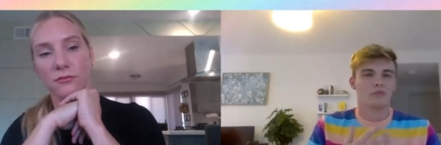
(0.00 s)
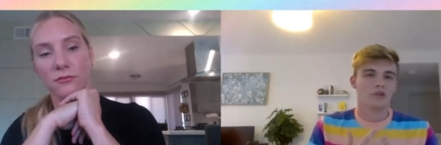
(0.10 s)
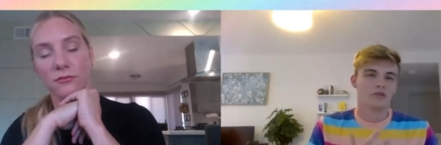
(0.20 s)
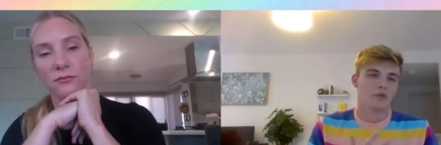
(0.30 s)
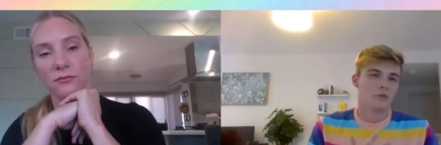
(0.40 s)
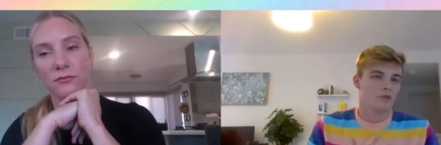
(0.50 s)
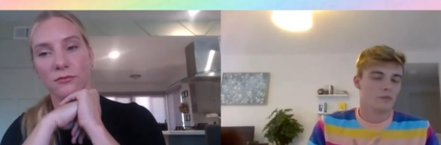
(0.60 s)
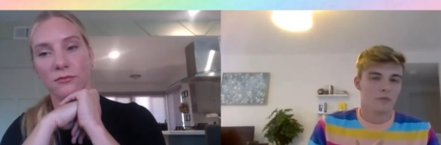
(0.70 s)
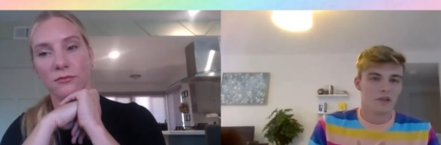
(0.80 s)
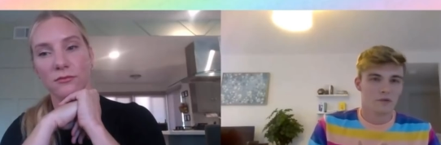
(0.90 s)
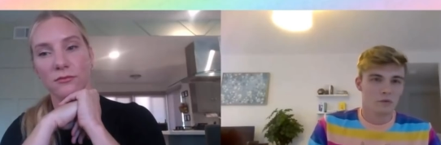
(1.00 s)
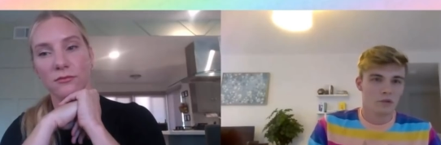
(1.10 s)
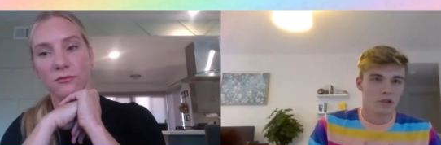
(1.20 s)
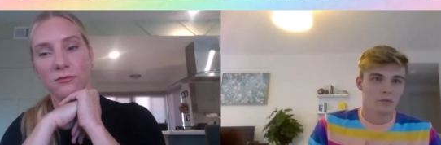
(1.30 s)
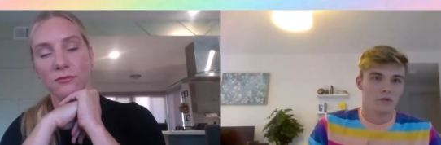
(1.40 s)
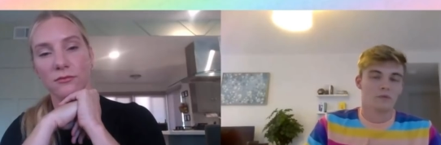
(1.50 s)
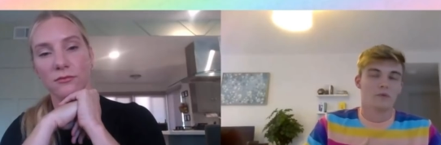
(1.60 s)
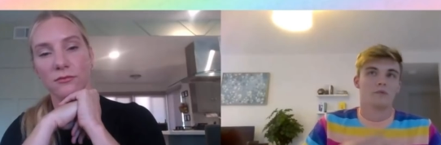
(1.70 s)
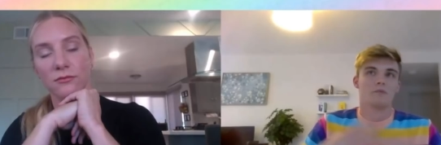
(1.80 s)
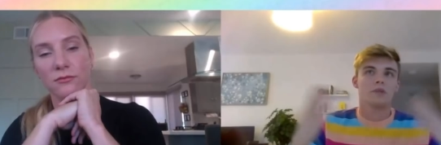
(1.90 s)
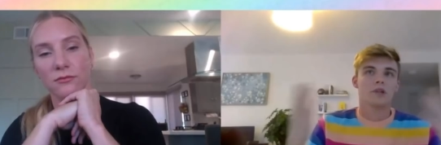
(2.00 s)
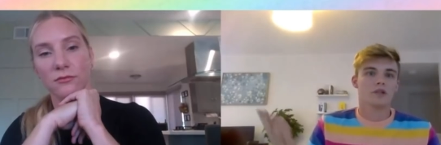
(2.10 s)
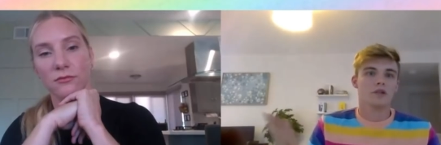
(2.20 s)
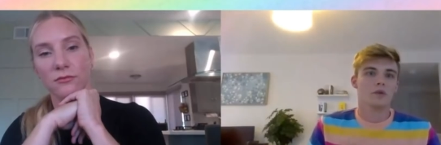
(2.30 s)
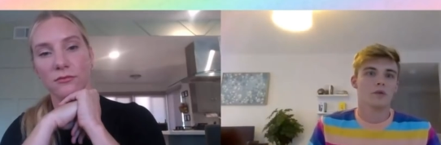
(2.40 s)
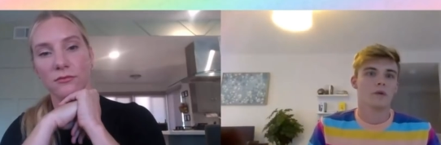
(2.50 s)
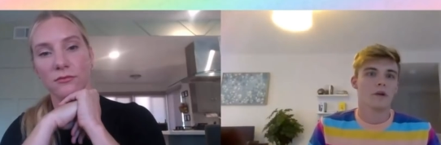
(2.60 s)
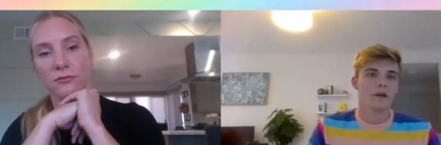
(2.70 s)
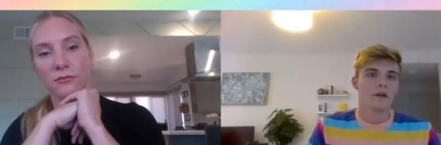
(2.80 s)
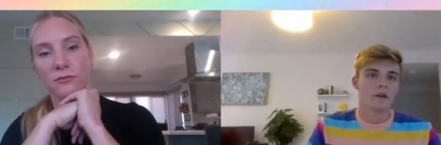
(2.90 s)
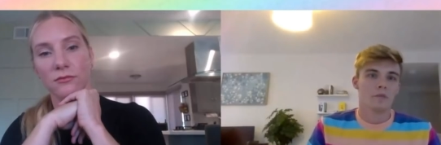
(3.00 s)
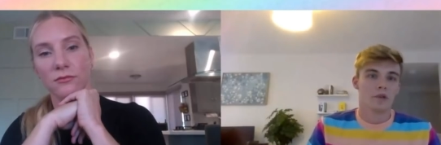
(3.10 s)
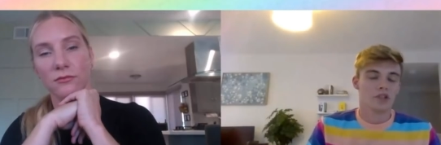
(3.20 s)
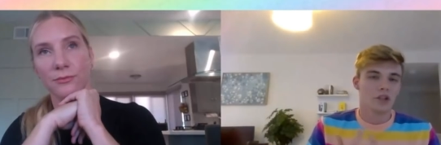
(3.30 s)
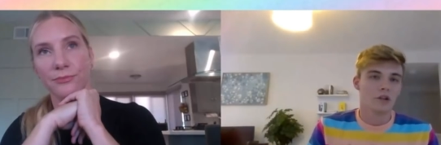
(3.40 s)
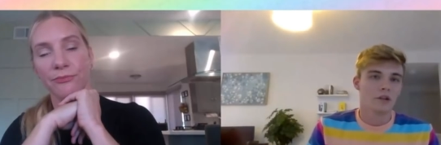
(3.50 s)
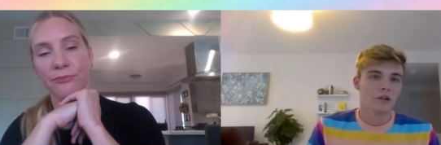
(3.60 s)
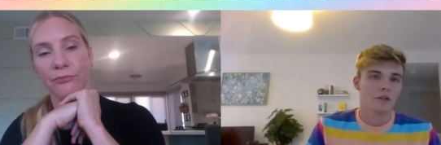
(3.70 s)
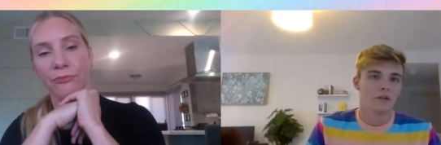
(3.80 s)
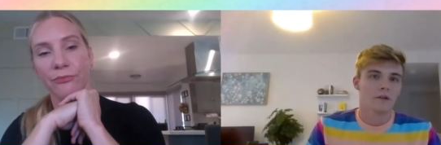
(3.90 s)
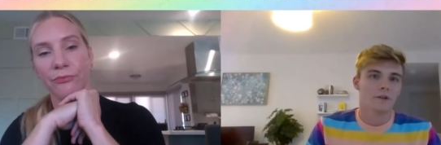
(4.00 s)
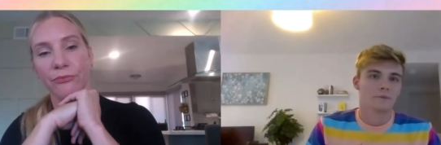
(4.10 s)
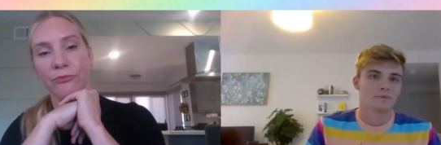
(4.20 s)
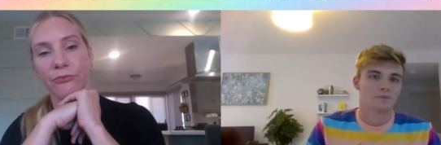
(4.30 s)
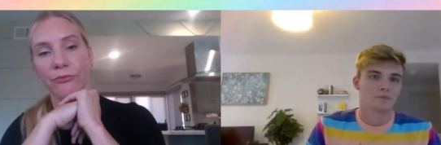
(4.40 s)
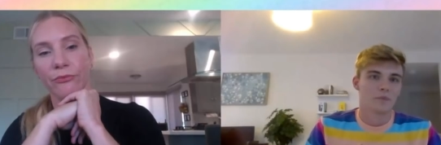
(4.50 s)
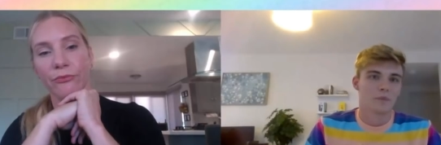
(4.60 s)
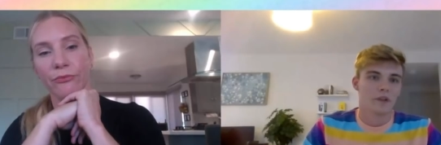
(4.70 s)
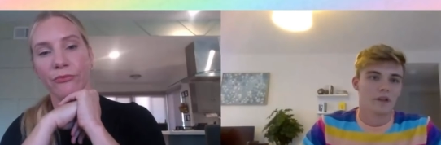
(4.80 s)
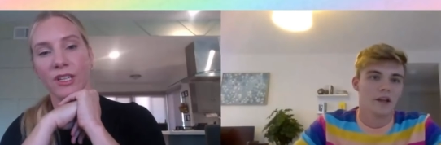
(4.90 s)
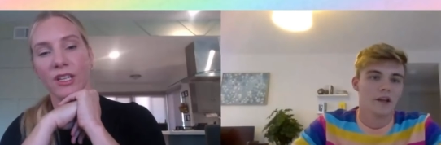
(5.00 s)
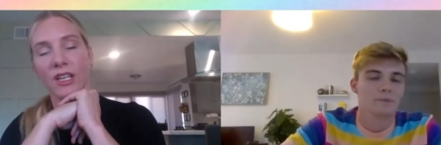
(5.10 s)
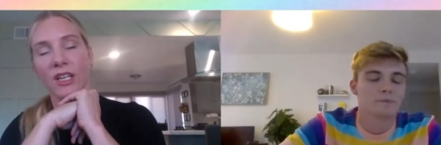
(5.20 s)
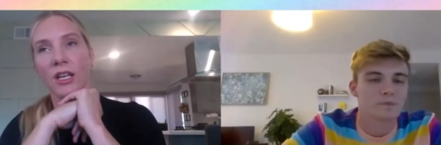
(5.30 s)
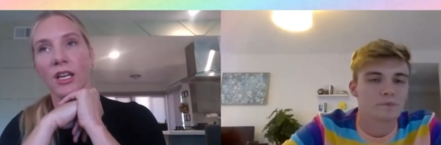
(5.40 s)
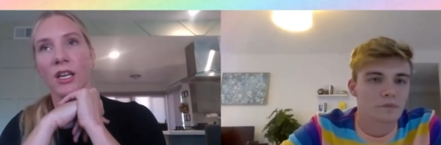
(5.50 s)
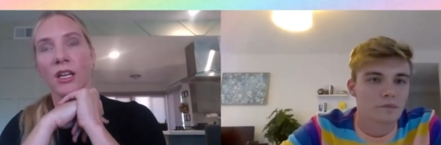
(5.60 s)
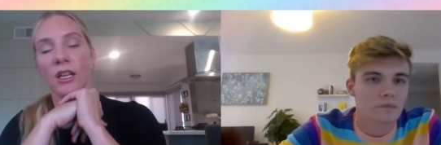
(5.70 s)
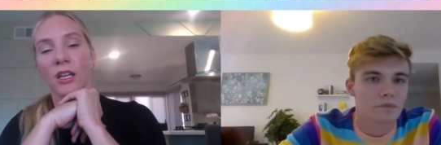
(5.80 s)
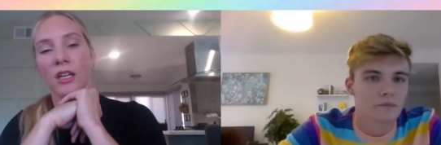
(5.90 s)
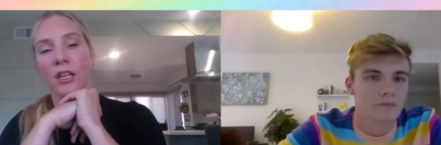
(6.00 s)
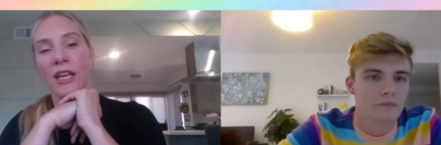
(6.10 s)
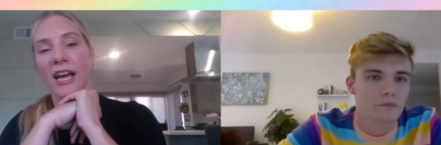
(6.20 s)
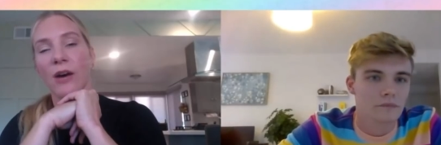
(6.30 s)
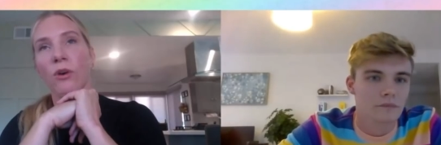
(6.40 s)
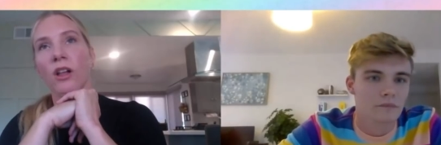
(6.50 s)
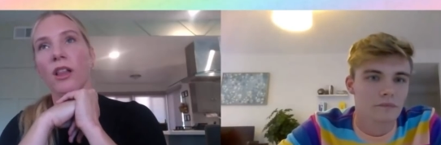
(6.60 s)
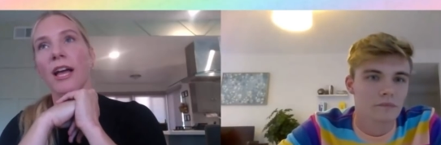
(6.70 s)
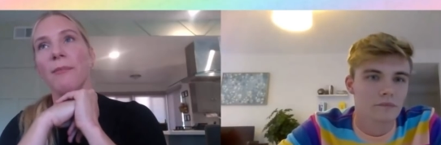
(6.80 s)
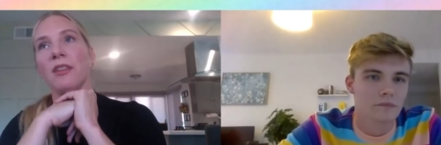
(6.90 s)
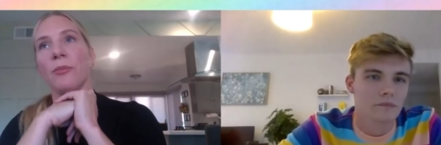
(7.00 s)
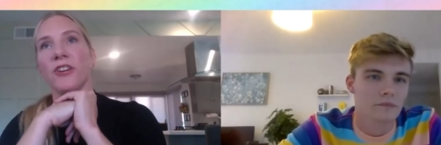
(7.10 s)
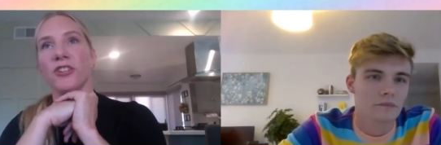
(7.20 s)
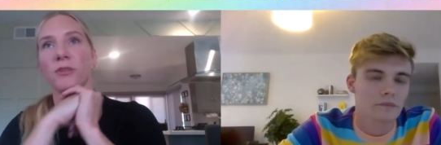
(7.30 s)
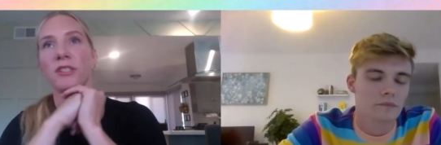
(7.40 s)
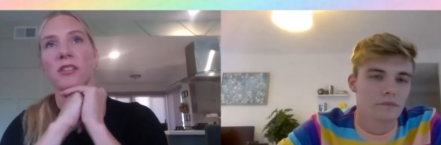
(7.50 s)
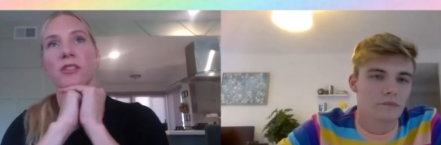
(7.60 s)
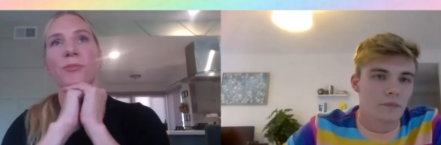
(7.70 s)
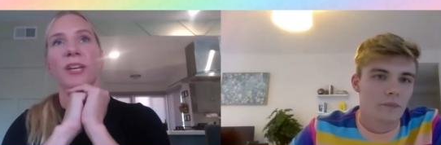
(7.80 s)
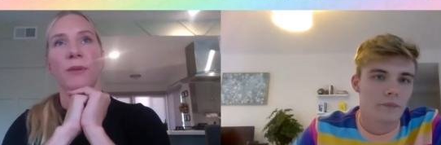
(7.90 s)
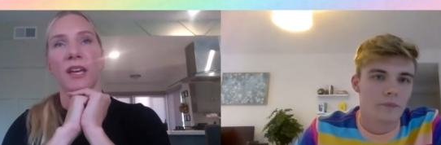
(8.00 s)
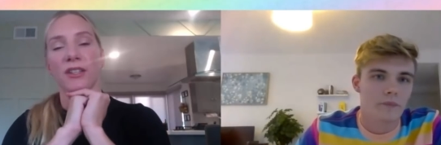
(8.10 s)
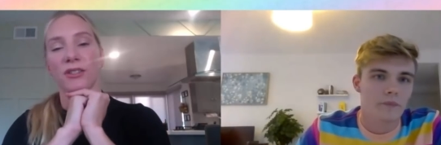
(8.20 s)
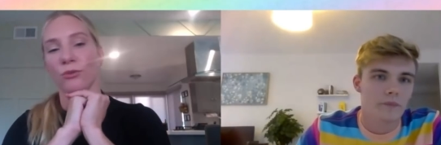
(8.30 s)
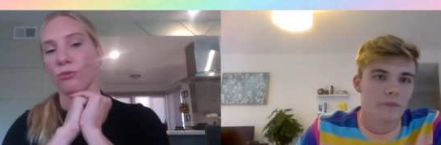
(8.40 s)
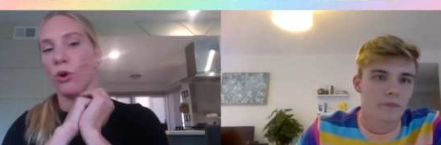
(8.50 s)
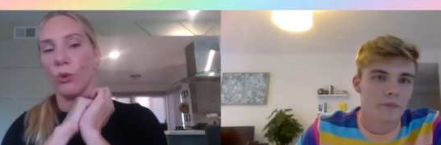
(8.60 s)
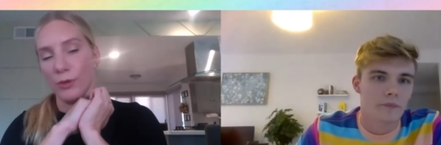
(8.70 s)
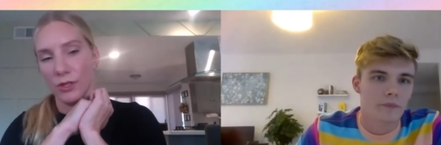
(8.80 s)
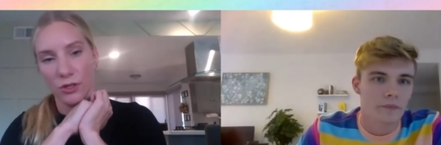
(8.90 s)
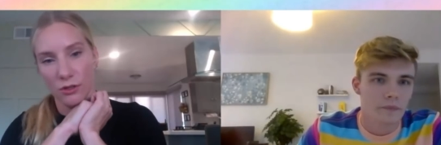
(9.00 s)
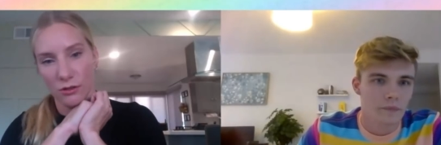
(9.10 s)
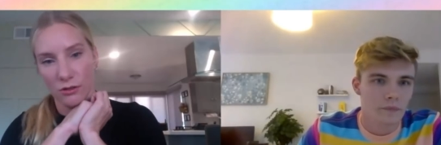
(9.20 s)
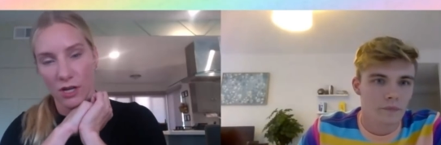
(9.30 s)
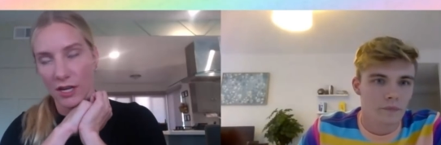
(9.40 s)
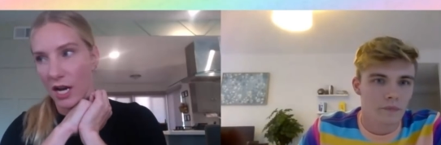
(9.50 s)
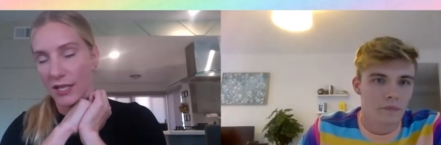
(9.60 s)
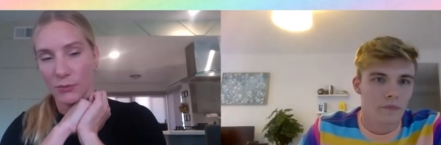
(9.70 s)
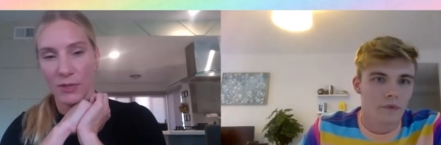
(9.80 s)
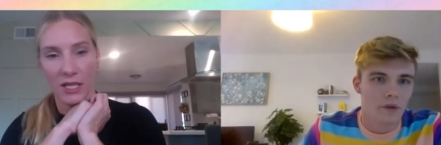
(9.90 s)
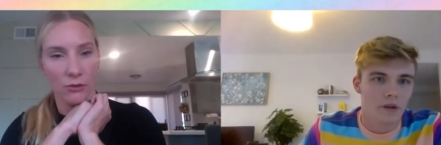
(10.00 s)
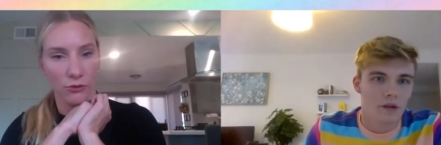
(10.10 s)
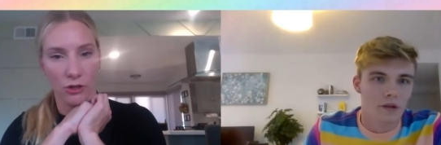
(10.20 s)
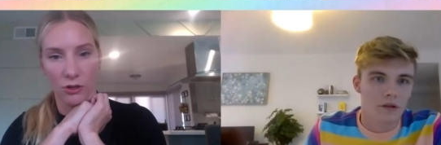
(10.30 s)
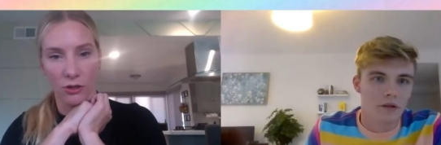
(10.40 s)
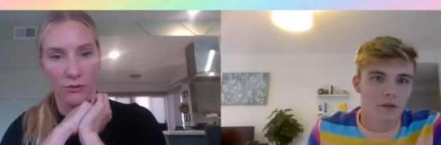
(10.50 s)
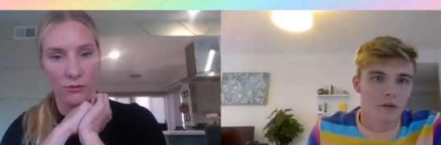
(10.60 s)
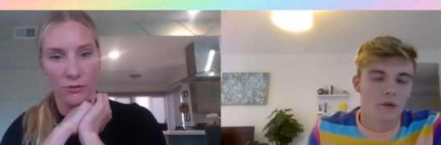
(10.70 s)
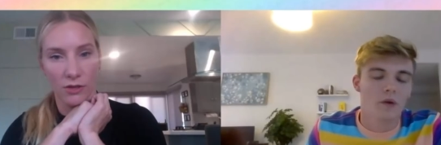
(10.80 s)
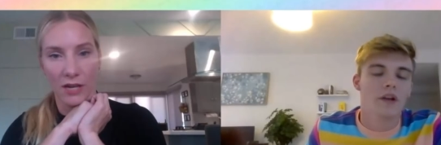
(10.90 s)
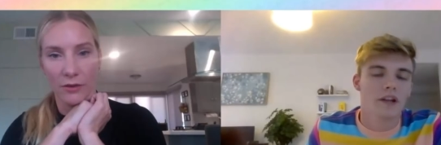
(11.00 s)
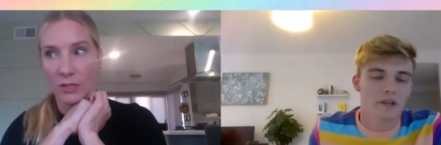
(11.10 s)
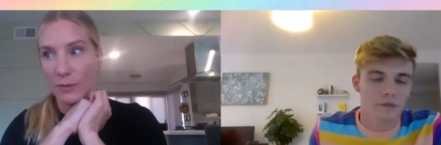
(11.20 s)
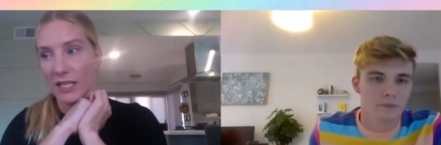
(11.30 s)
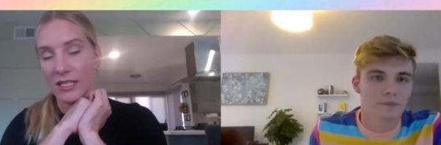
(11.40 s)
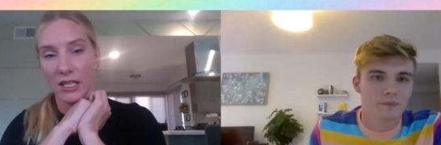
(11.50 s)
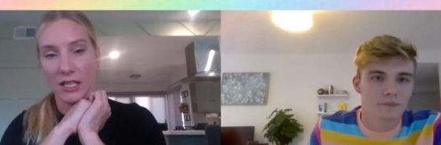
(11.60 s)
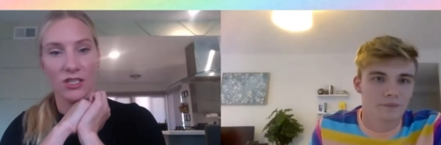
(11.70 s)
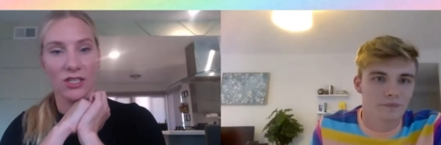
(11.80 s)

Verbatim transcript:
Speaker 1: pressure was maybe too big because it was a big show, a big channel. Um, yeah.
Speaker 2: Yeah, well, I mean, the pressure wasn't so big because the role was a non speaking role. I was basically just